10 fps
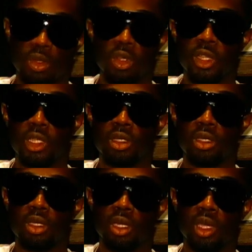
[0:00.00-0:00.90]
Great,
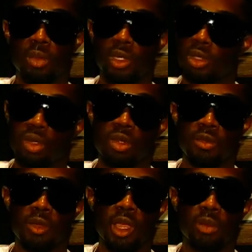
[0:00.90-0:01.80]
you know what I mean? Good
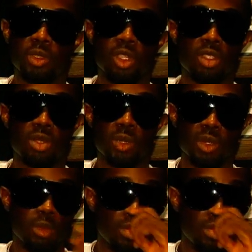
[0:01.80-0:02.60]
vibe, trust me.